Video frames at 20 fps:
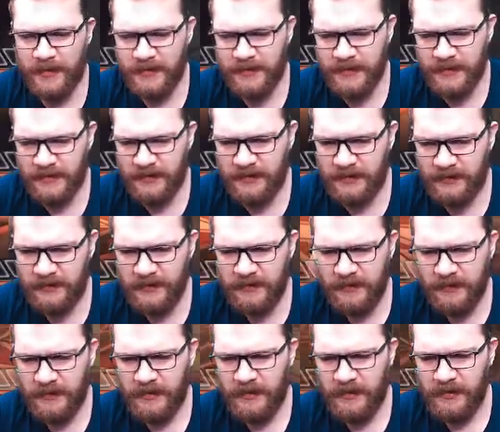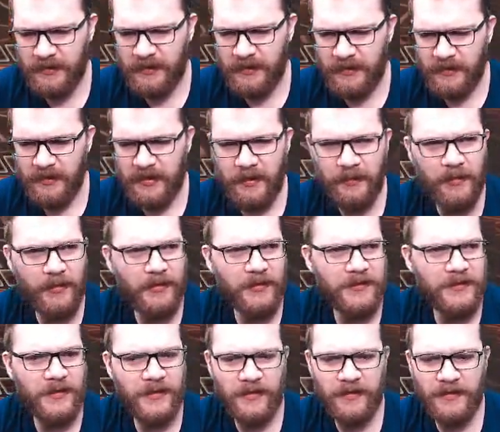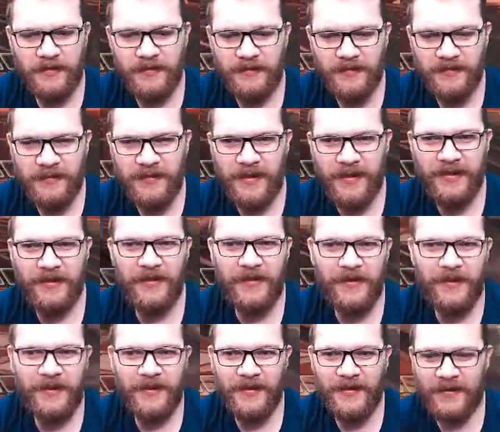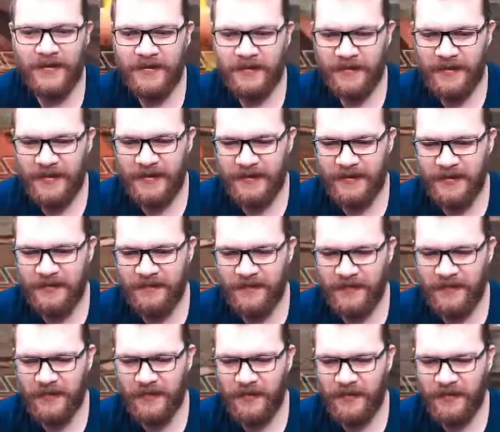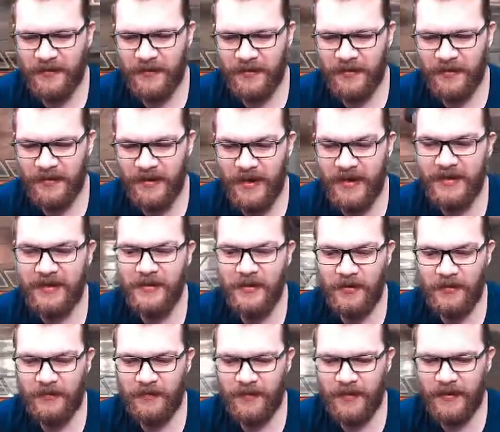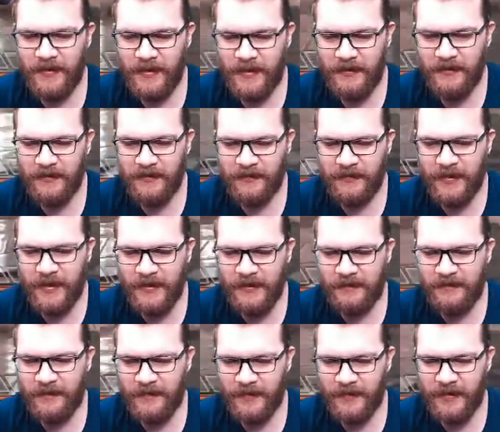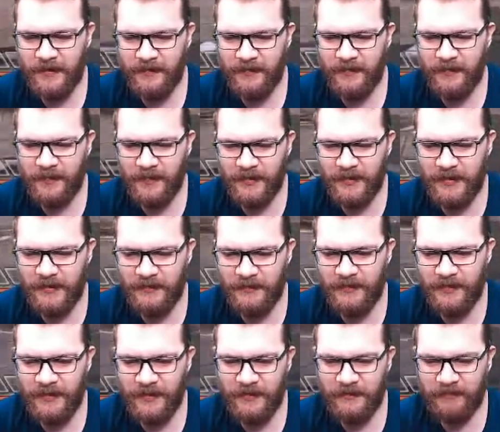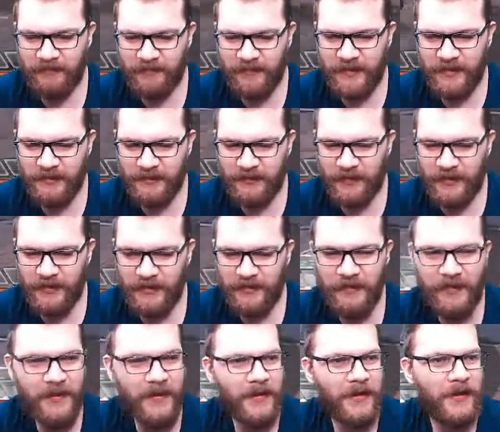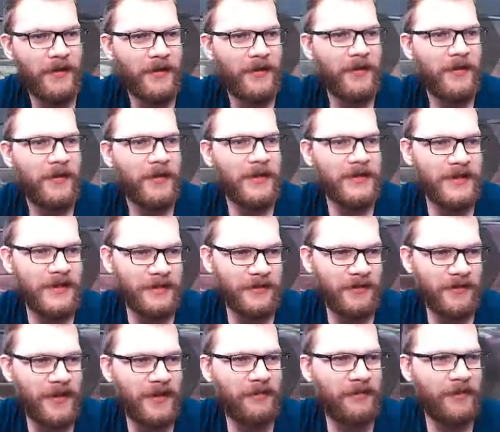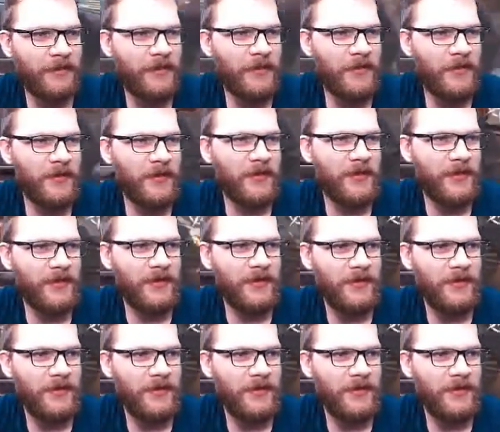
Panther. I'm also, ironically, hunting for Korg. I know that I could have grinded for him, but I really didn't wanna because I don't have a Korg